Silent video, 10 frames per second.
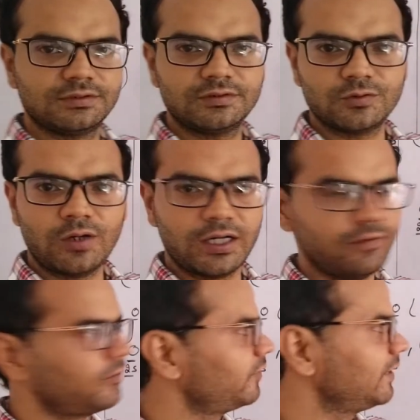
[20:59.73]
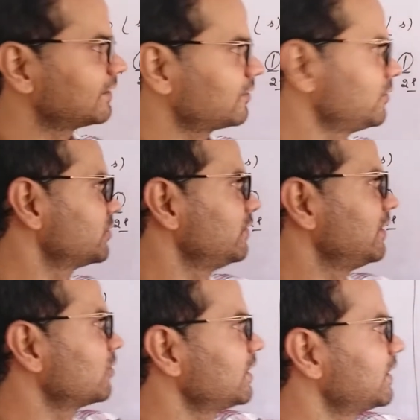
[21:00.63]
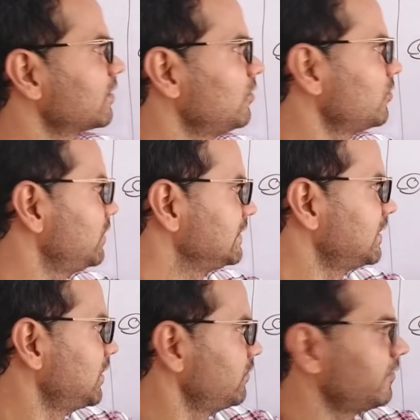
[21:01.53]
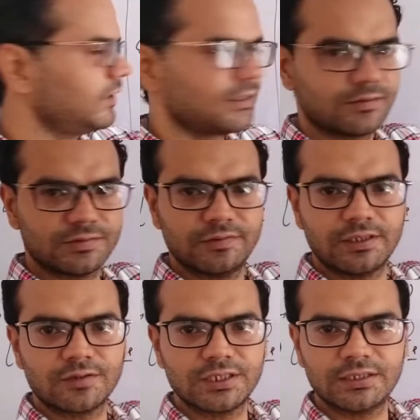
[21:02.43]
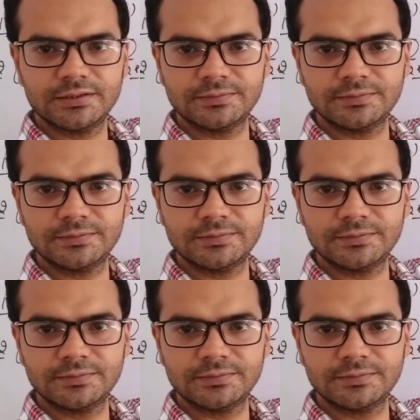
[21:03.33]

So half of electrons will rotate clockwise, half of electrons will rotate